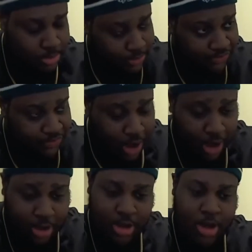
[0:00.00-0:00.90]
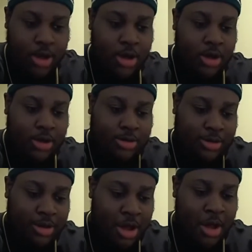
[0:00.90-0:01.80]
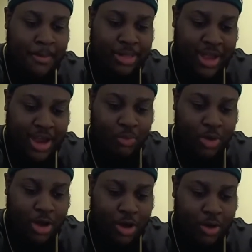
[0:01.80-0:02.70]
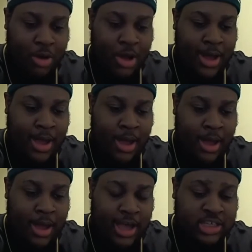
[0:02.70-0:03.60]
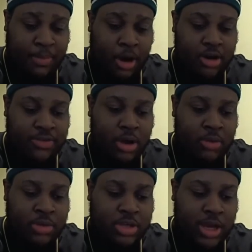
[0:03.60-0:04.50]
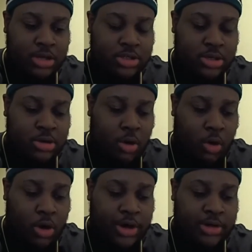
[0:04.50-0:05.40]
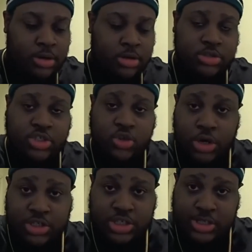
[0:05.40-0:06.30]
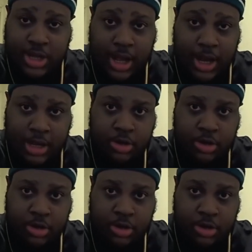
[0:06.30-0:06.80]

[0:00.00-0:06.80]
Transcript: Fuck. Played well as part of the rotation on Georgia's line.